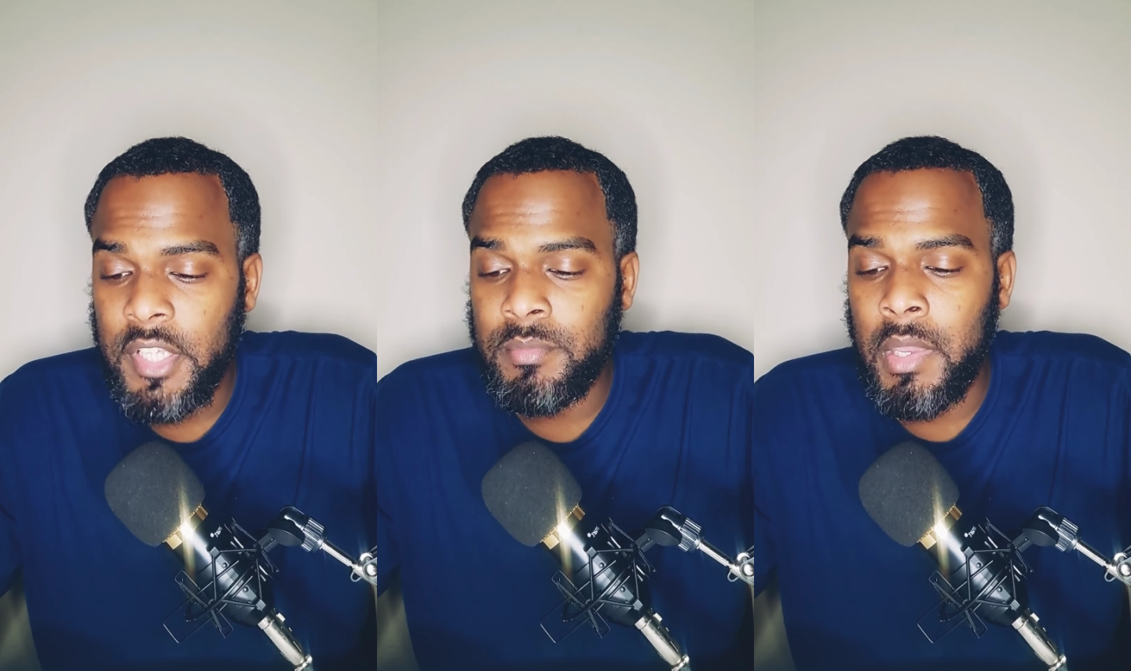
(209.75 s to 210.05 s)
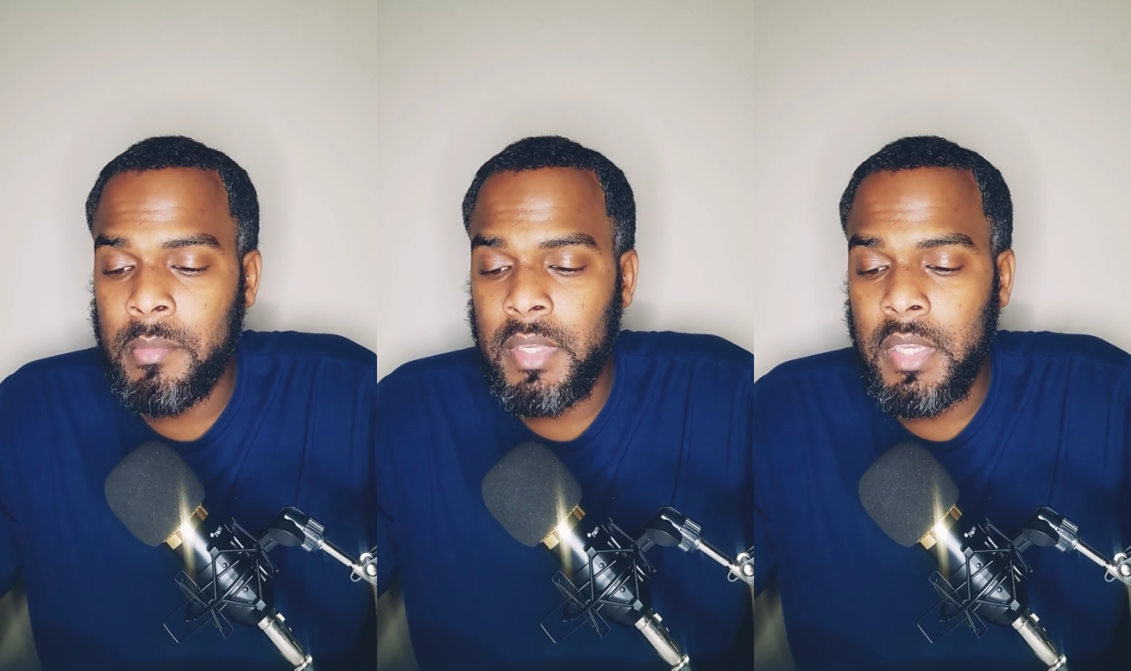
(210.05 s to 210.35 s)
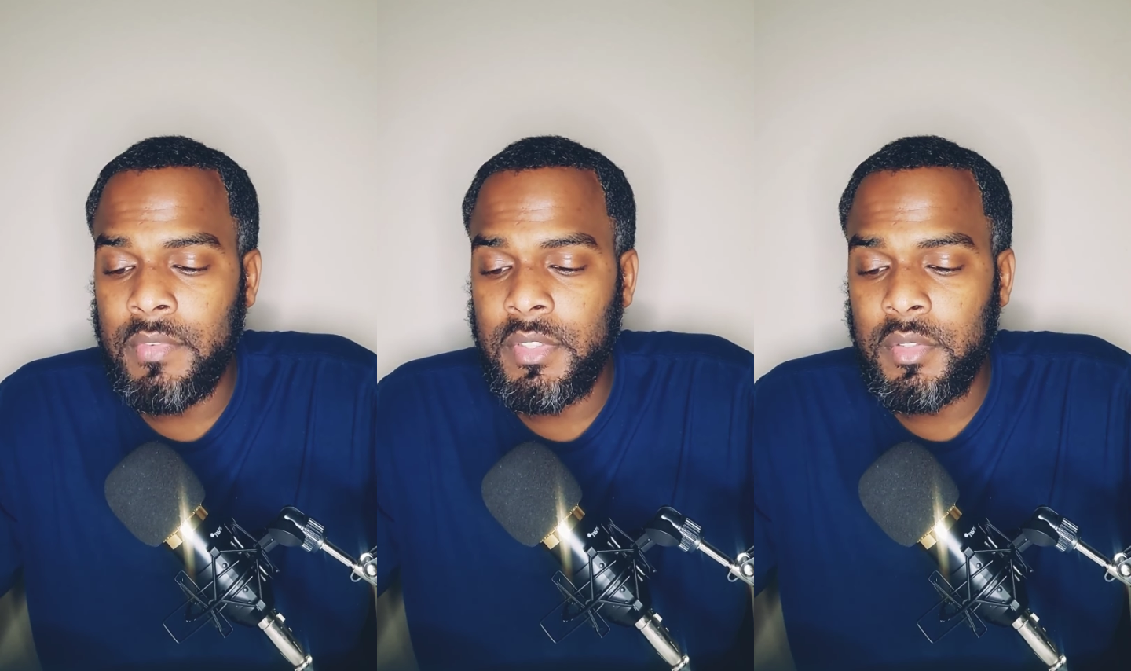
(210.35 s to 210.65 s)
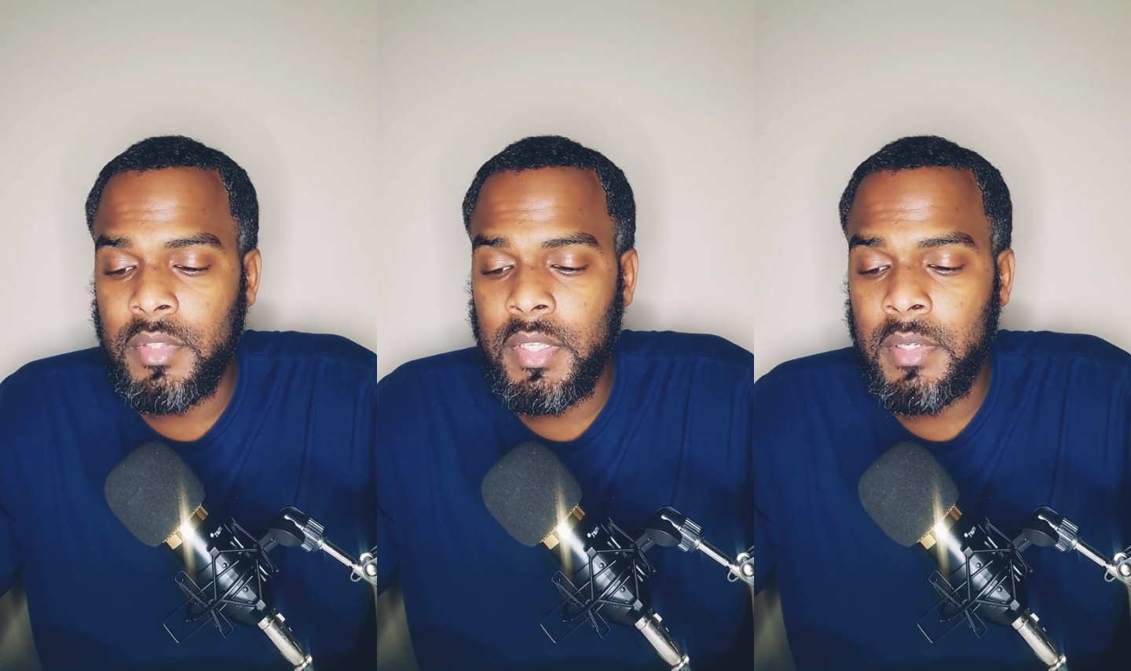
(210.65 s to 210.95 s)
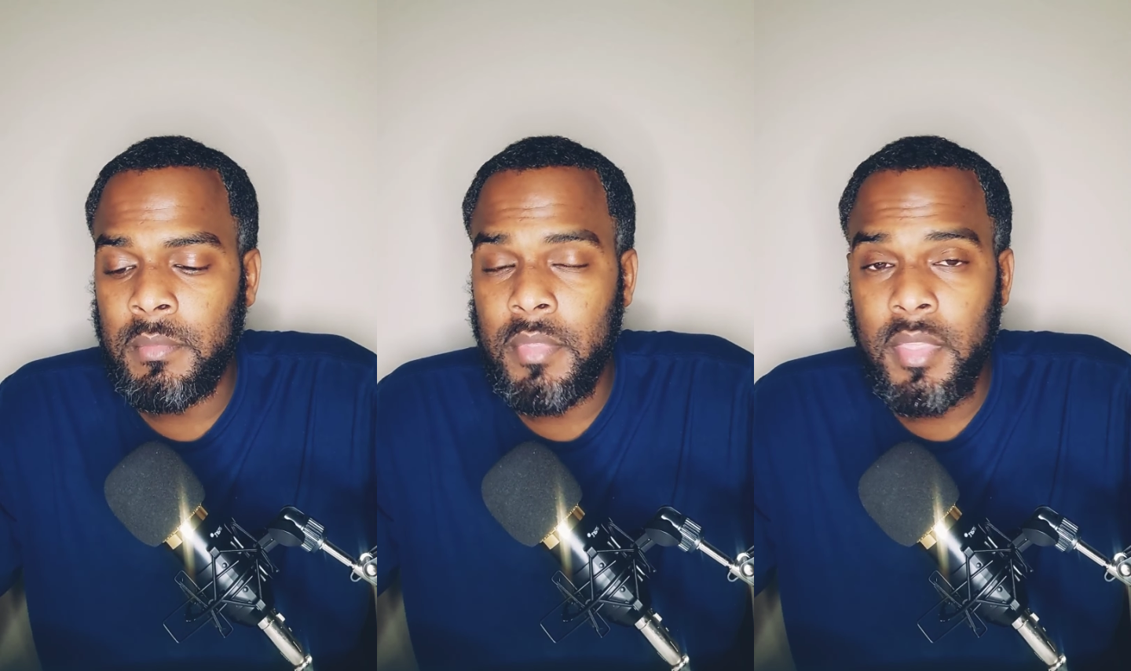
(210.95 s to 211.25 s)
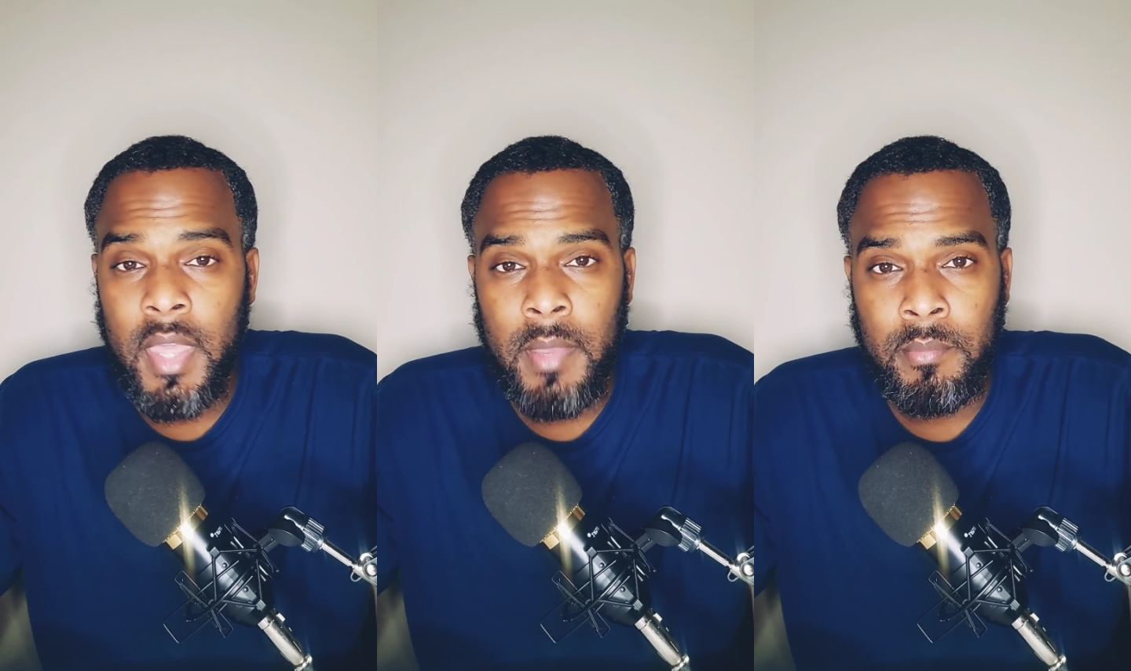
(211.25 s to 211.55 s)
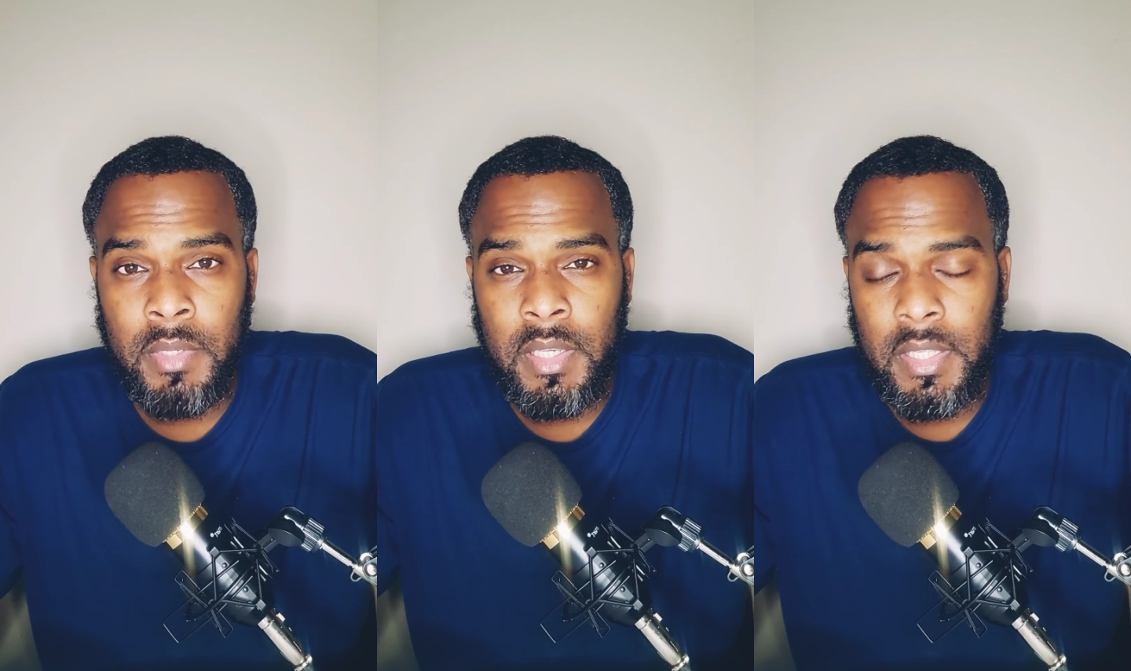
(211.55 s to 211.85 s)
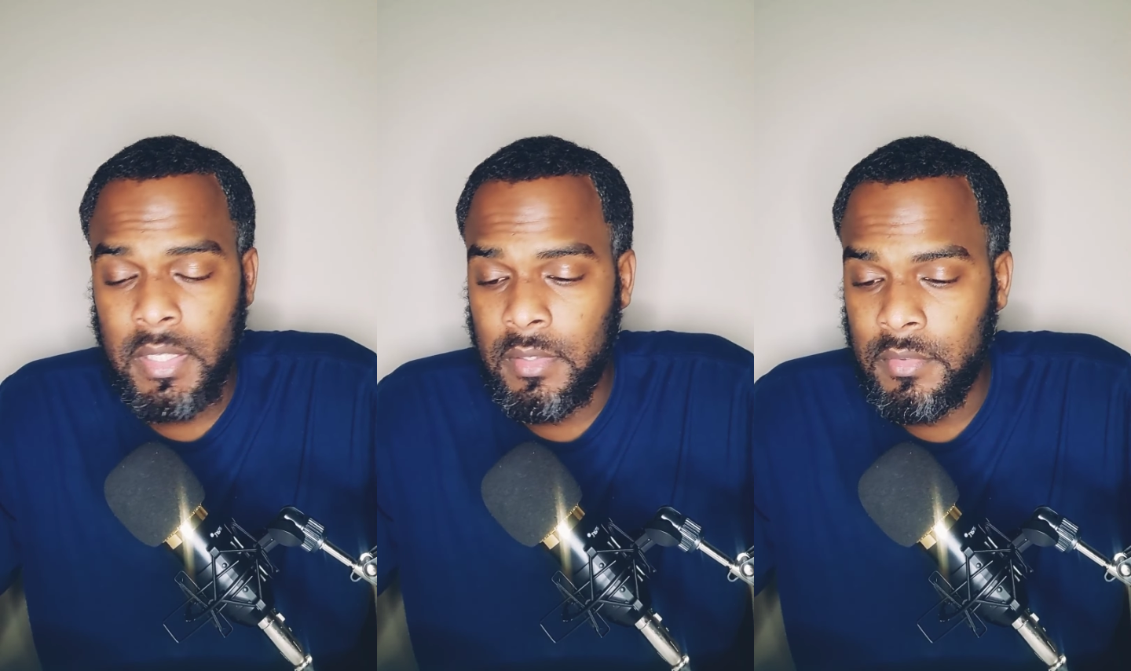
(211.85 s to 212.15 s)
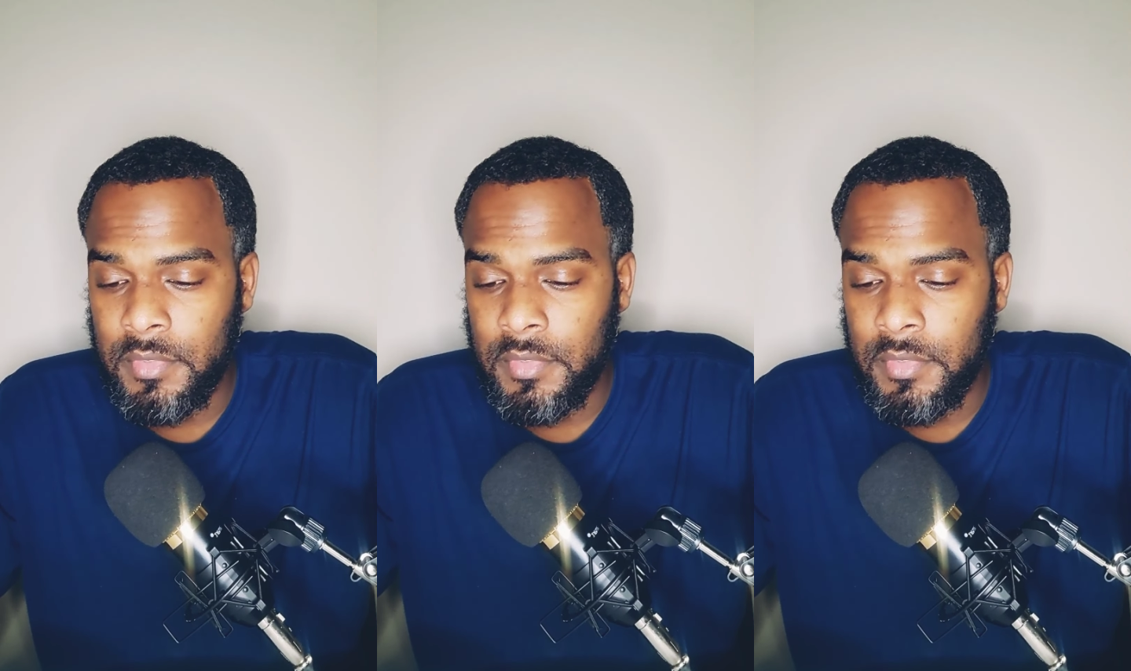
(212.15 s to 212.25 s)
might be given to them that believe.